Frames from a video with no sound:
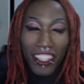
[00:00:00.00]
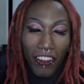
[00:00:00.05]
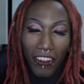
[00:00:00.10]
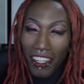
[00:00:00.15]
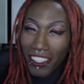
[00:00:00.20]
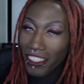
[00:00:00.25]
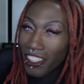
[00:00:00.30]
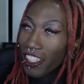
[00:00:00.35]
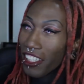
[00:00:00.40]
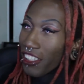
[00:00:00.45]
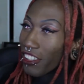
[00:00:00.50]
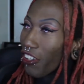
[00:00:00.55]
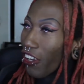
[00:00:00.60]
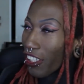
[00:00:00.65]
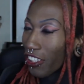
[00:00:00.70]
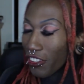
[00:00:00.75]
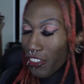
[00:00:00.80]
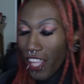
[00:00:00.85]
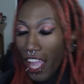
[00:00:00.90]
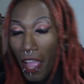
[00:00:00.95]
Don't
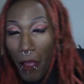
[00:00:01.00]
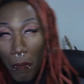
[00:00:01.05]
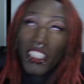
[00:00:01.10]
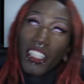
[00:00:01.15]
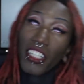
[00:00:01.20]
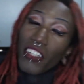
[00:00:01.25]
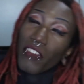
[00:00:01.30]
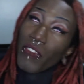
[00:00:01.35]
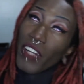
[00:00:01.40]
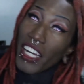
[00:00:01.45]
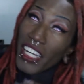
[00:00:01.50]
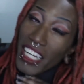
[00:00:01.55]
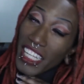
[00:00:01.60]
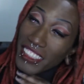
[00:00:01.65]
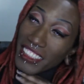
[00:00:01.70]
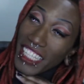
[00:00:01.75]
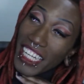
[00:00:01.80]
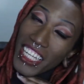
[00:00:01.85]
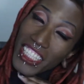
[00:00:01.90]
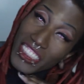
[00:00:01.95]
don't do that. Very
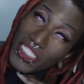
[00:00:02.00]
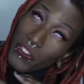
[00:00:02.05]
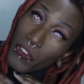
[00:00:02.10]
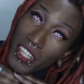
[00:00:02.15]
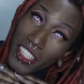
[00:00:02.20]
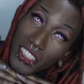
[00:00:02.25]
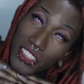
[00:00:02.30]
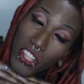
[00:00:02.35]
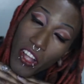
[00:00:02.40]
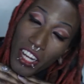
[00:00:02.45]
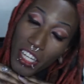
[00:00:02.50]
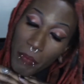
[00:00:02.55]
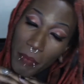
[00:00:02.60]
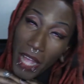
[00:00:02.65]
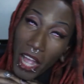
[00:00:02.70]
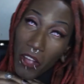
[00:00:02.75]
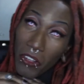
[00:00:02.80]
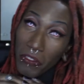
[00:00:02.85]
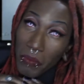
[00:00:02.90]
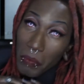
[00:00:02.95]
next thing I just wanted to talk
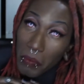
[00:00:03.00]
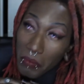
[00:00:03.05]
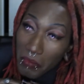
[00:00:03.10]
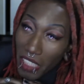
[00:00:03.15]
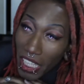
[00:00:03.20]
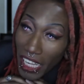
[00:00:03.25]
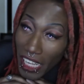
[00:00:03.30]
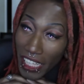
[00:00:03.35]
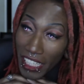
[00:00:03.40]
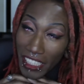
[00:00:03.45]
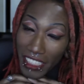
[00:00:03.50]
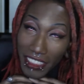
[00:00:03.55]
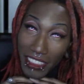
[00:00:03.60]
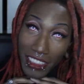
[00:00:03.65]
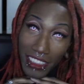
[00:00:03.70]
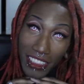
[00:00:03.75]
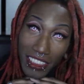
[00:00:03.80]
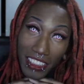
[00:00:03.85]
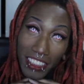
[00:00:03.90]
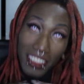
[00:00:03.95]
about
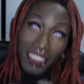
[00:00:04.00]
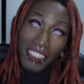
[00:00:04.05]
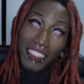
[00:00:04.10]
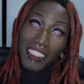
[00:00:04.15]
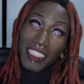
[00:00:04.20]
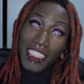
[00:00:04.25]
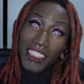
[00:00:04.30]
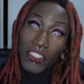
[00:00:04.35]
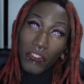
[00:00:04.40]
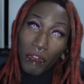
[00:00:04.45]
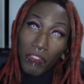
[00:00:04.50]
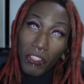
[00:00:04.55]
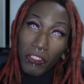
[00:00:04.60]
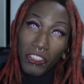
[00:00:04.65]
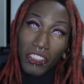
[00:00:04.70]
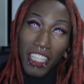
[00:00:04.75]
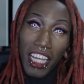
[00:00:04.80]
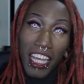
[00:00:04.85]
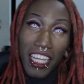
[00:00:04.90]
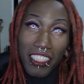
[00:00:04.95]
is get your flu
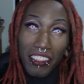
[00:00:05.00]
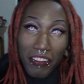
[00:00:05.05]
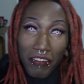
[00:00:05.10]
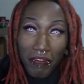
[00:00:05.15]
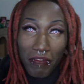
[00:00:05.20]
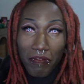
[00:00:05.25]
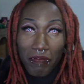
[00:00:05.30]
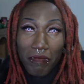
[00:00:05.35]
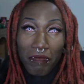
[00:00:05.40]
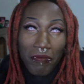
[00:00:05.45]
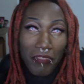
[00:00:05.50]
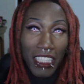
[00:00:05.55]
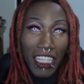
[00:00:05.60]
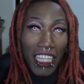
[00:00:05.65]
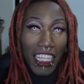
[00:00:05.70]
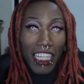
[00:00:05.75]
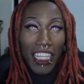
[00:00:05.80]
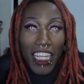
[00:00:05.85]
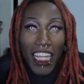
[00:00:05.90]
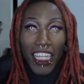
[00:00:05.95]
shot.
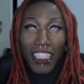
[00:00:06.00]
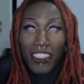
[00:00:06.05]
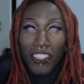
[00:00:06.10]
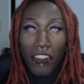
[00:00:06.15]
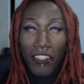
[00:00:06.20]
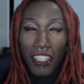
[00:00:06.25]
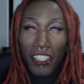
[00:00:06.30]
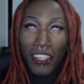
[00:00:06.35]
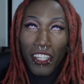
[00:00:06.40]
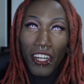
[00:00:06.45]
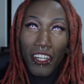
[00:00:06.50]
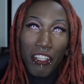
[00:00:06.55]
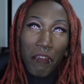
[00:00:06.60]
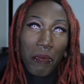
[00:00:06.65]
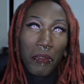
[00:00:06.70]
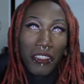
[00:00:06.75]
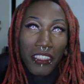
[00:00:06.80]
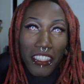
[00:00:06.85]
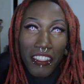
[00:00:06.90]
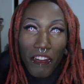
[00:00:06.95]
It's only
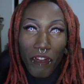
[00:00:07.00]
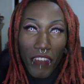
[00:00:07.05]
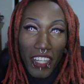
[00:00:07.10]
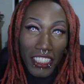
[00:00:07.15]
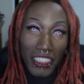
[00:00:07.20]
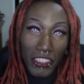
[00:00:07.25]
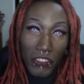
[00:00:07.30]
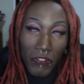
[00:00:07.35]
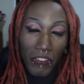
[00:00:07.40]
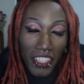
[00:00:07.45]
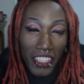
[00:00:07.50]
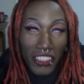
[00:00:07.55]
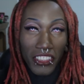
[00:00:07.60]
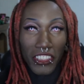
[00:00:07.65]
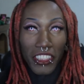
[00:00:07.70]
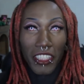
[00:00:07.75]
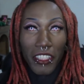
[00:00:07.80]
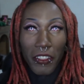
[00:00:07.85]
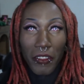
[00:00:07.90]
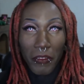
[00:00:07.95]
30% effective this
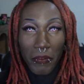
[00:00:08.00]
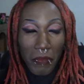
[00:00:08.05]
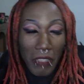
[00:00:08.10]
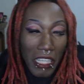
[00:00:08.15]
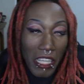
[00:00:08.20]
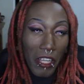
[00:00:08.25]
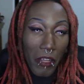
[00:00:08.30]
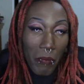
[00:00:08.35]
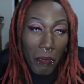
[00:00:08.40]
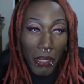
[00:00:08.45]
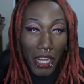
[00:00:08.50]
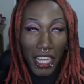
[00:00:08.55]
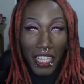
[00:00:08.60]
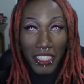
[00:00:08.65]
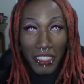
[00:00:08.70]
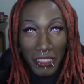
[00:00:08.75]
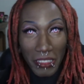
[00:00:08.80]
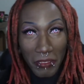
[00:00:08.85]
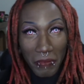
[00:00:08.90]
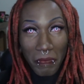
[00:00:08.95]
year,
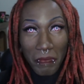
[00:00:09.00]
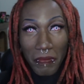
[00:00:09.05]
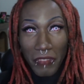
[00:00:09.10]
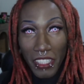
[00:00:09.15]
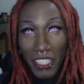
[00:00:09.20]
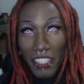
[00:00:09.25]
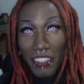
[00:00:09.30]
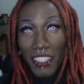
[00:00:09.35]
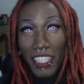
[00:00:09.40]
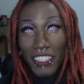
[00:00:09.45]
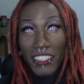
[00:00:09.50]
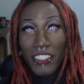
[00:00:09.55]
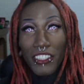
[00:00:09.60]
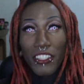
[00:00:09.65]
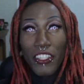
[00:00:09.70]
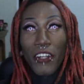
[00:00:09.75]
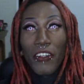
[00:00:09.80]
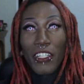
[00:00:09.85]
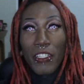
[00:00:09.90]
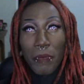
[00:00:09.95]
but that's
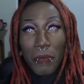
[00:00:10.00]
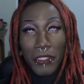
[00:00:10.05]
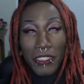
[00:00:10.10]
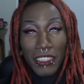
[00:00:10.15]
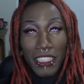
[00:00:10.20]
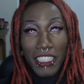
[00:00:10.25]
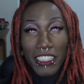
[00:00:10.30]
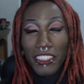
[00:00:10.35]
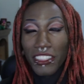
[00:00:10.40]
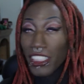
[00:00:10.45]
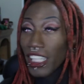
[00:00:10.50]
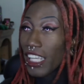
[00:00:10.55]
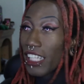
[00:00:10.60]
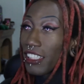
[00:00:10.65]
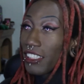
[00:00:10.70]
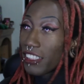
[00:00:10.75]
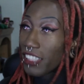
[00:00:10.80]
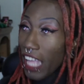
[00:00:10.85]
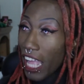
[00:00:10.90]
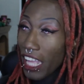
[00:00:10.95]
30%
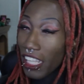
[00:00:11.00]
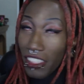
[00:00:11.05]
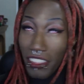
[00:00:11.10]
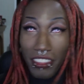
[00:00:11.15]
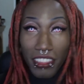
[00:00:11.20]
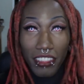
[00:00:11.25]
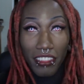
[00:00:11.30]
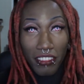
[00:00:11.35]
chance that